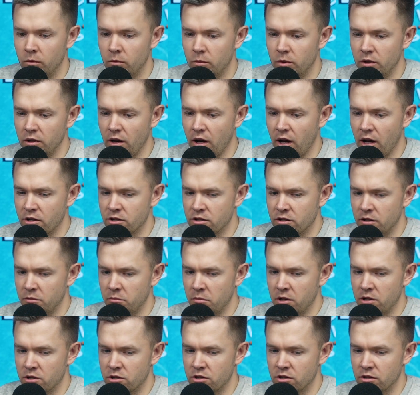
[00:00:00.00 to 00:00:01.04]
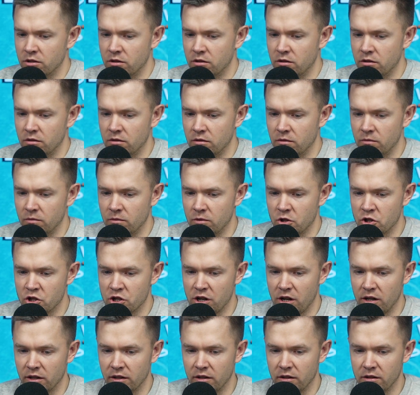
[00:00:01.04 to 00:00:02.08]
We actually mentioned
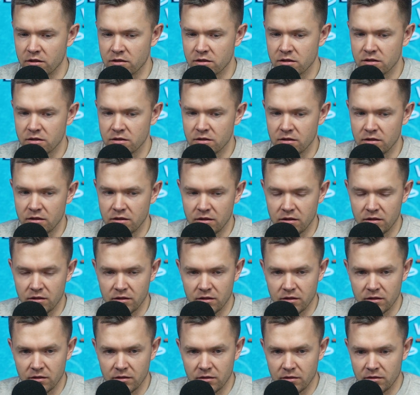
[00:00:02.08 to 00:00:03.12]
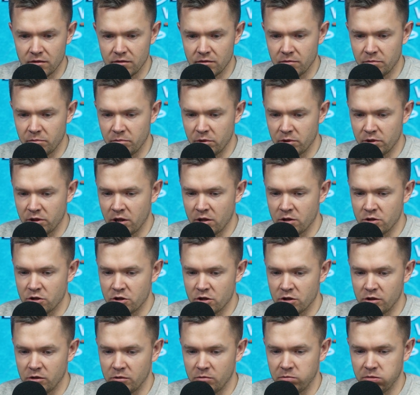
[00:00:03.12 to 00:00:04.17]
Zalgiris and
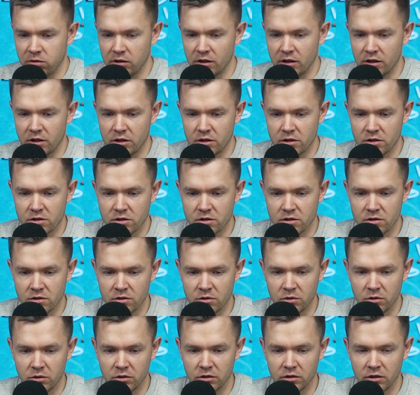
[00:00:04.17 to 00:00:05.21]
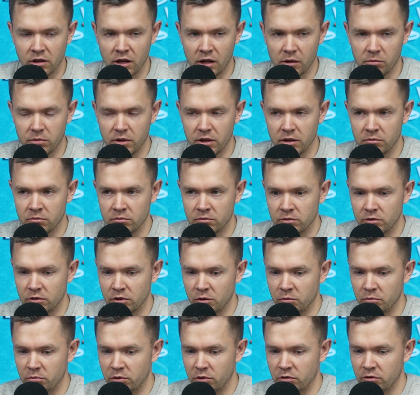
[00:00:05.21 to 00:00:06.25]
potential players who could help them
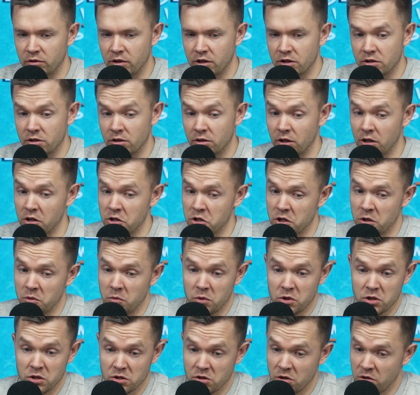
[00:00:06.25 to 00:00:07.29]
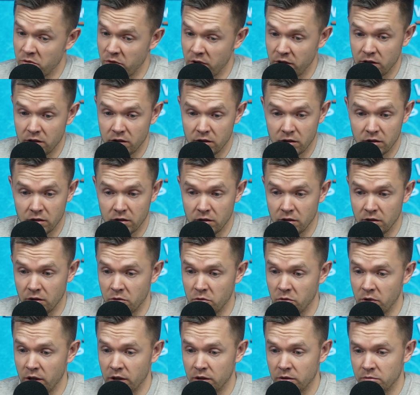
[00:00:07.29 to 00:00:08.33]
to improve their situation, which is already
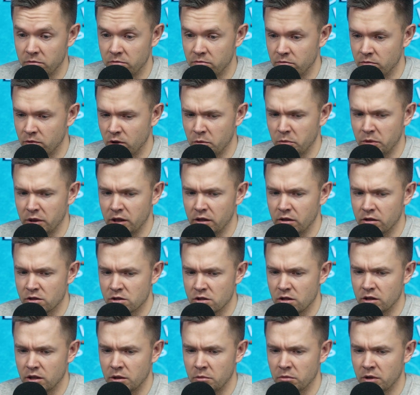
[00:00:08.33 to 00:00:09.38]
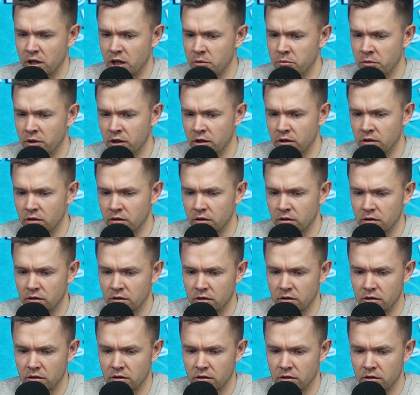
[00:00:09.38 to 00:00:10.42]
great. Nobody saw them coming.
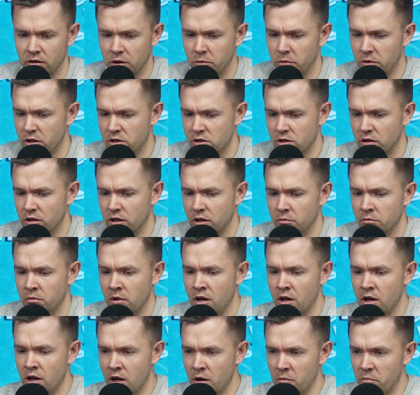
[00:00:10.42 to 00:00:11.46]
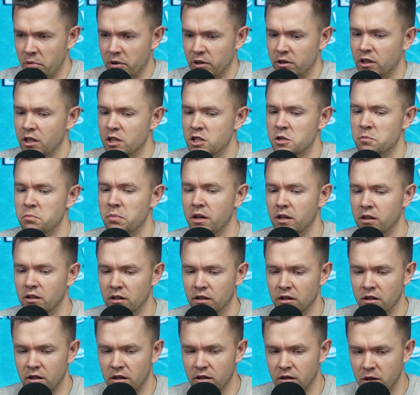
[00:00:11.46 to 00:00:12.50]
Nobody saw them
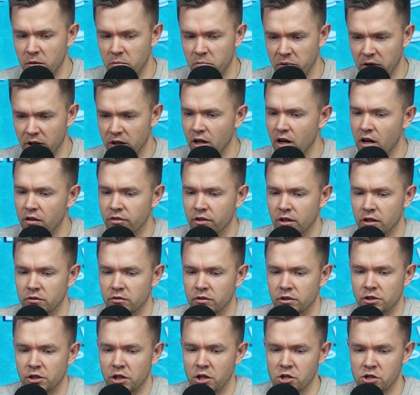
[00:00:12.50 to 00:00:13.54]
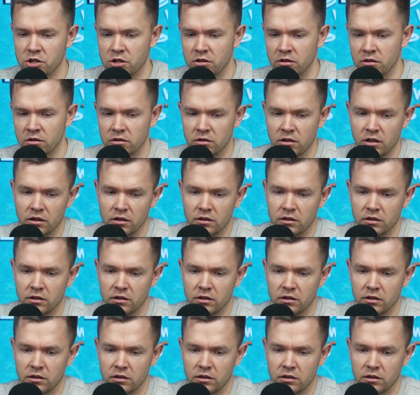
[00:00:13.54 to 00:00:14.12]
participating in the playoff conversation.